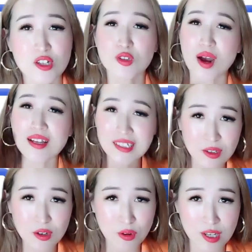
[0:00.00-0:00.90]
So to
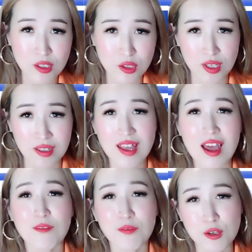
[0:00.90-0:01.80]
answer your question,
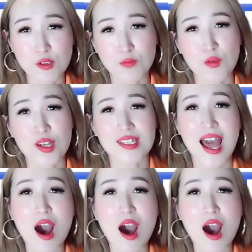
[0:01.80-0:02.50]
first of all, is